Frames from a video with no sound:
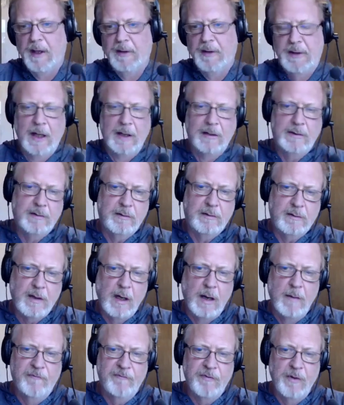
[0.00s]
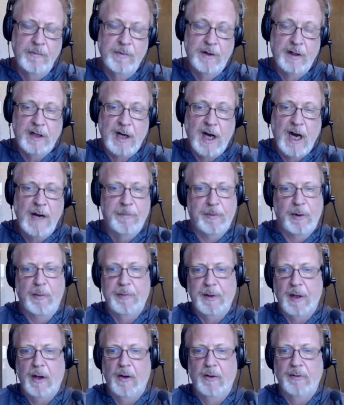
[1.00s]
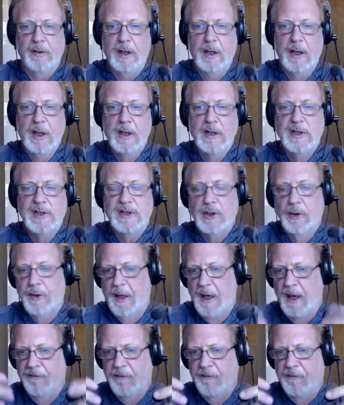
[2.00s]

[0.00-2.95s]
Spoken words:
that come from the Kuiper belt. So they have